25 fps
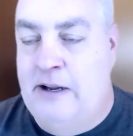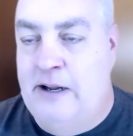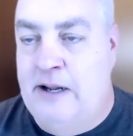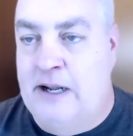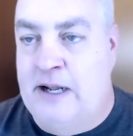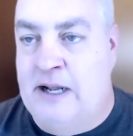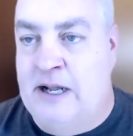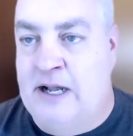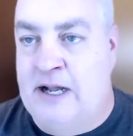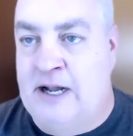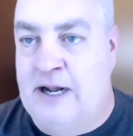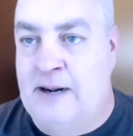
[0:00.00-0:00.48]

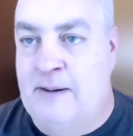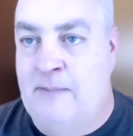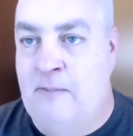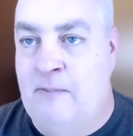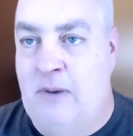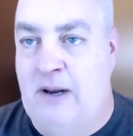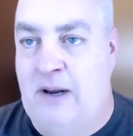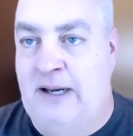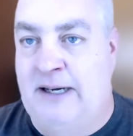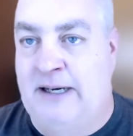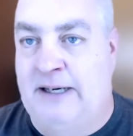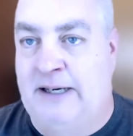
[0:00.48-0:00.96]

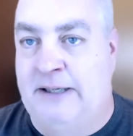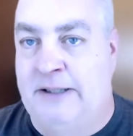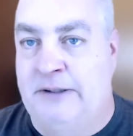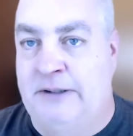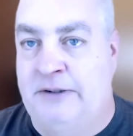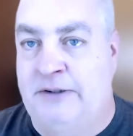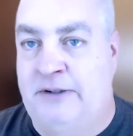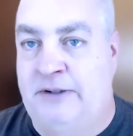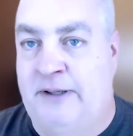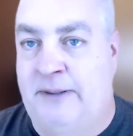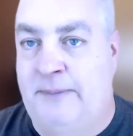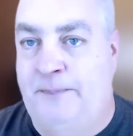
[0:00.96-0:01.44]

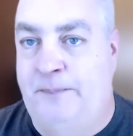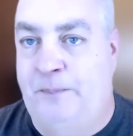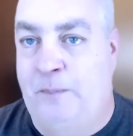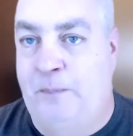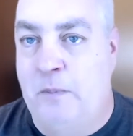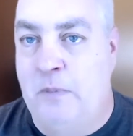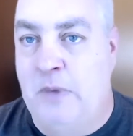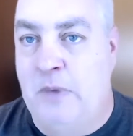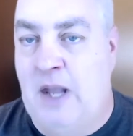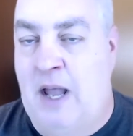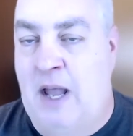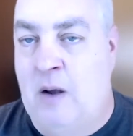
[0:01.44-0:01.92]
and
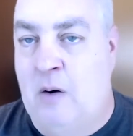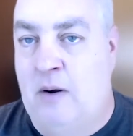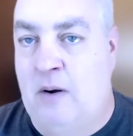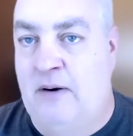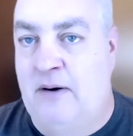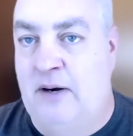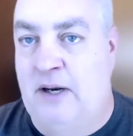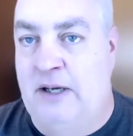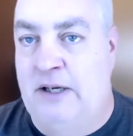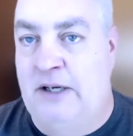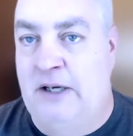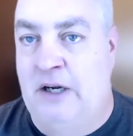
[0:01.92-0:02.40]
how